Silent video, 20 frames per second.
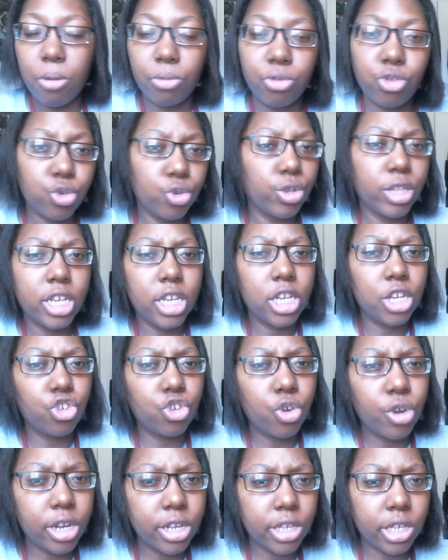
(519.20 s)
or truly
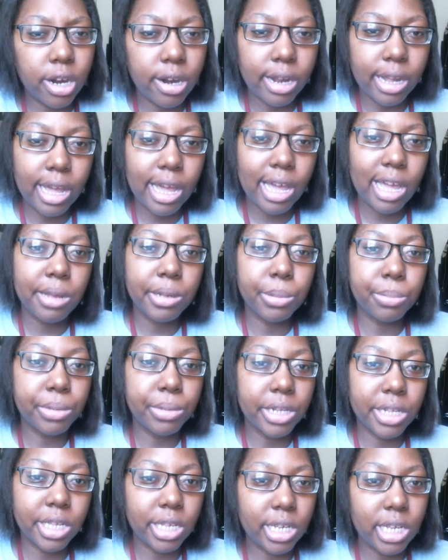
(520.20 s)
enjoying certain games,
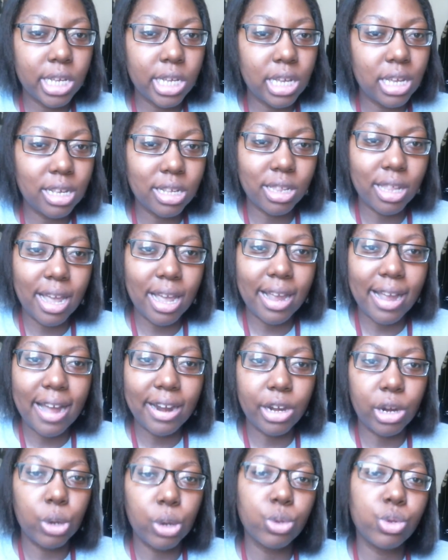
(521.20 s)
but see, it's like
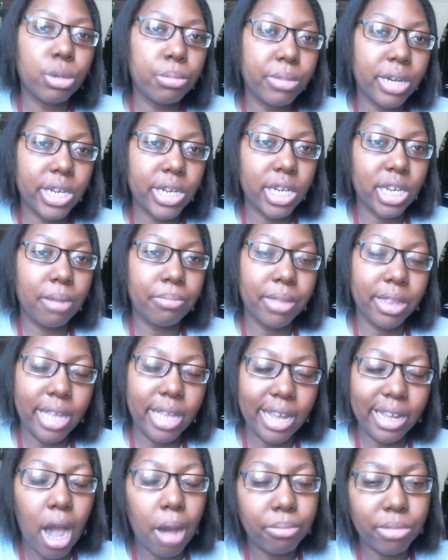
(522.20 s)
I know too much and I'm
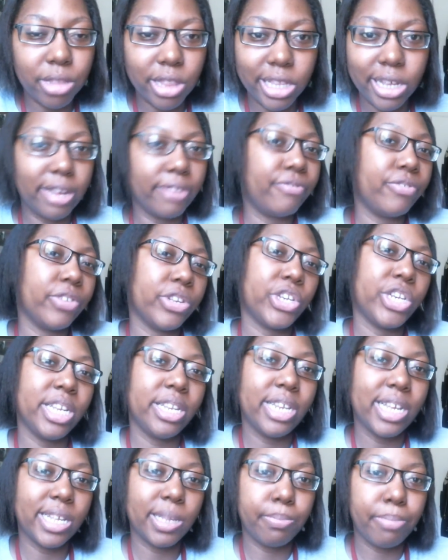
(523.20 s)
like I'm looking for
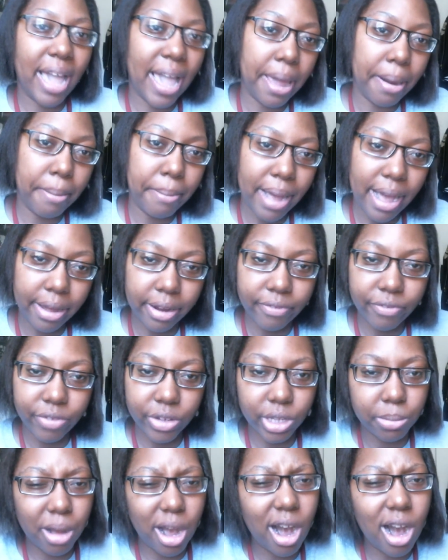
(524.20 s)
shit that's bad about it
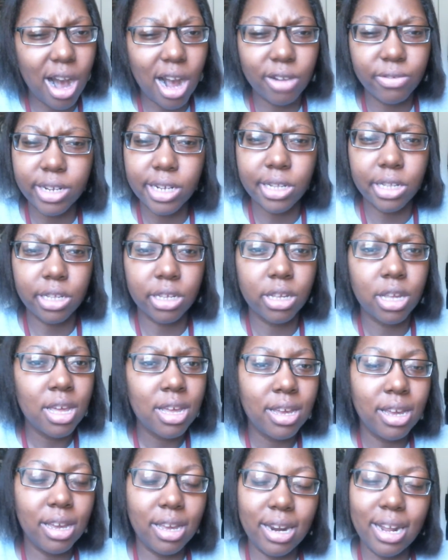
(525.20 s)
for some odd reason.
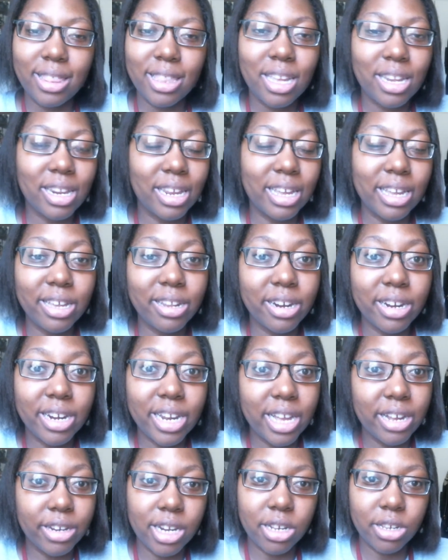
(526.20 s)
And I think the
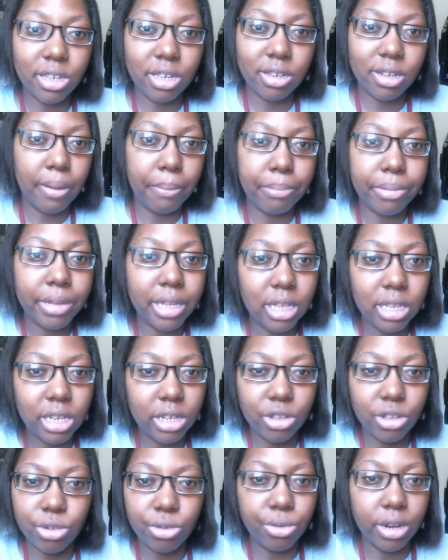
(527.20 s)
internet just completely
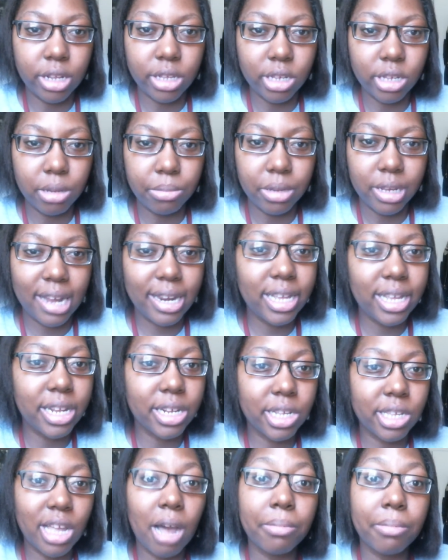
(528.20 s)
is doing it to me. I need
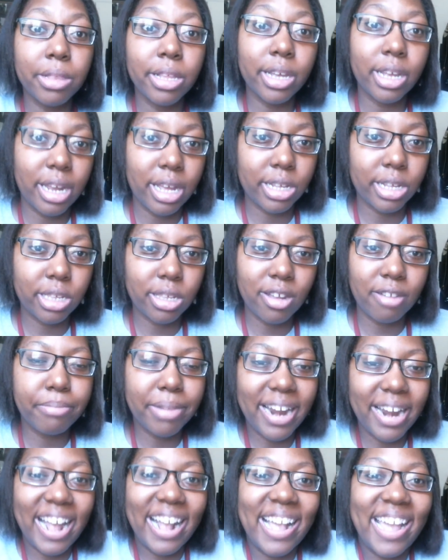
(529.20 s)
to stop looking at stuff,
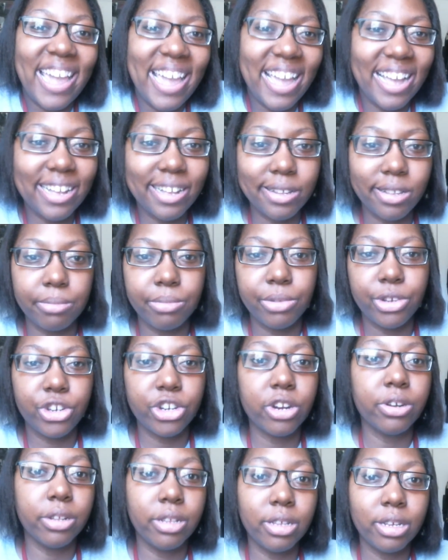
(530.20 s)
but I can't because I'm a
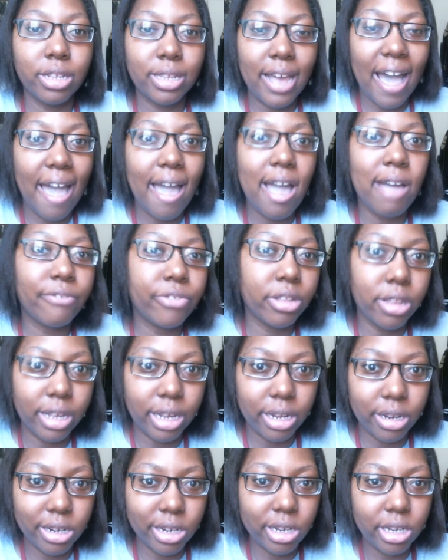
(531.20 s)
journalist. I have to
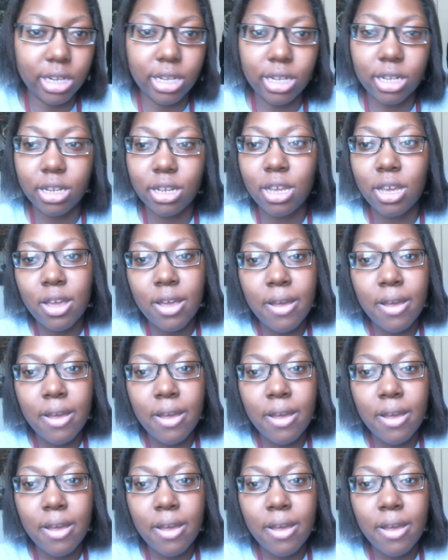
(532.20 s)
look at this shit.